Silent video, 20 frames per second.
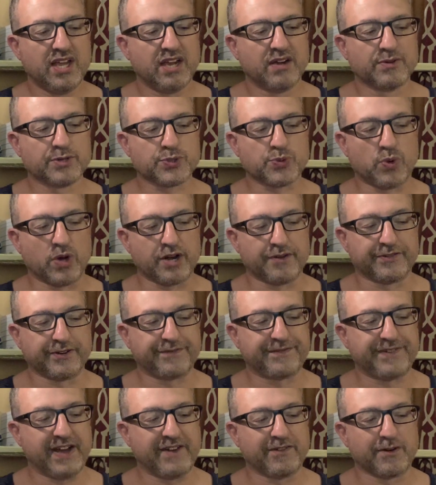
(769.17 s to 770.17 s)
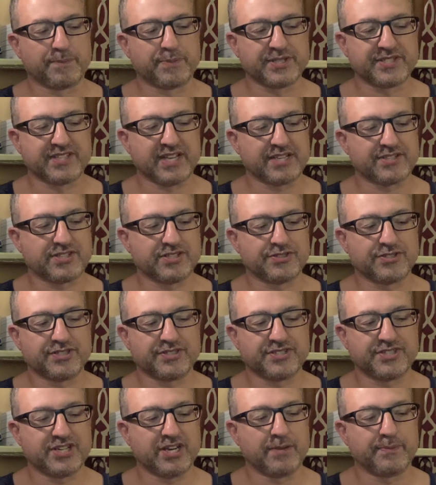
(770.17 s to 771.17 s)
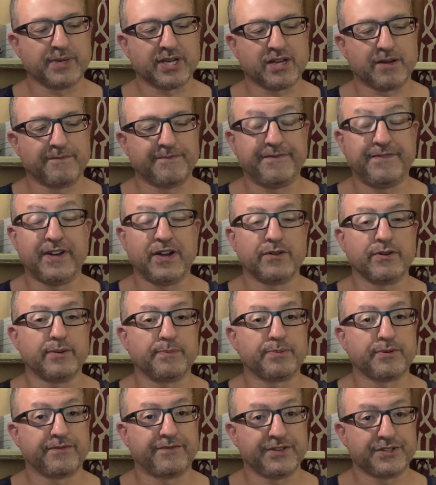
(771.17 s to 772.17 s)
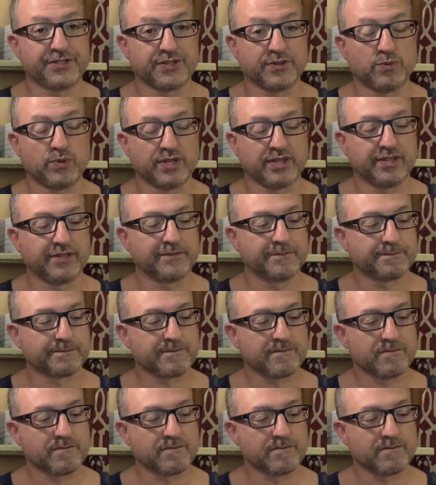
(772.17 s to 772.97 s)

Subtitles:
It was one of her favorite possessions, and she had become very proficient with it.